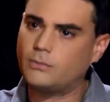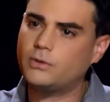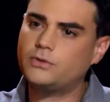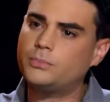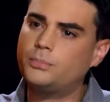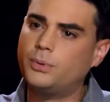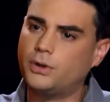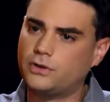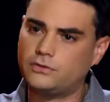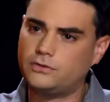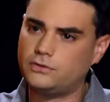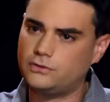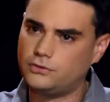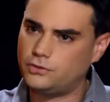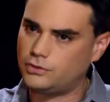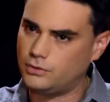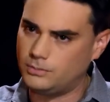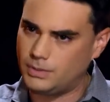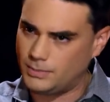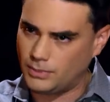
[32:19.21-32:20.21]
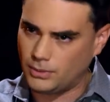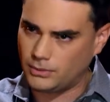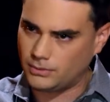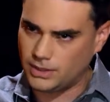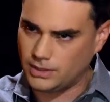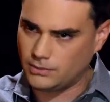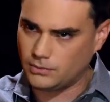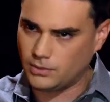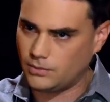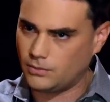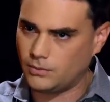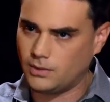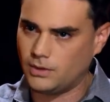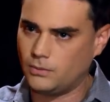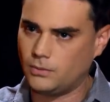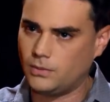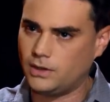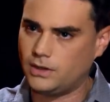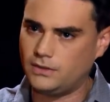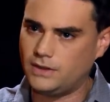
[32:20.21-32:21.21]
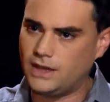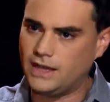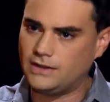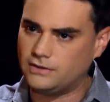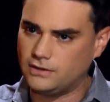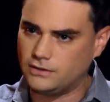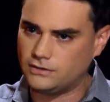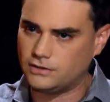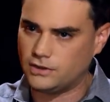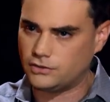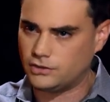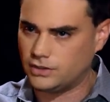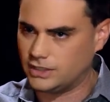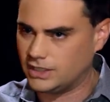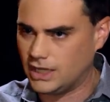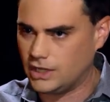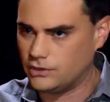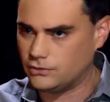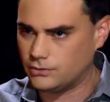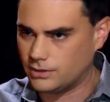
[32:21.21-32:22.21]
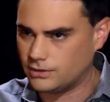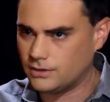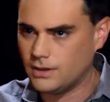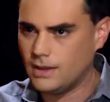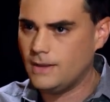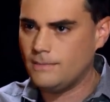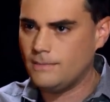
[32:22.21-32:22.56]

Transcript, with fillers: Which books should people read? What what what are the ideas they should engage with?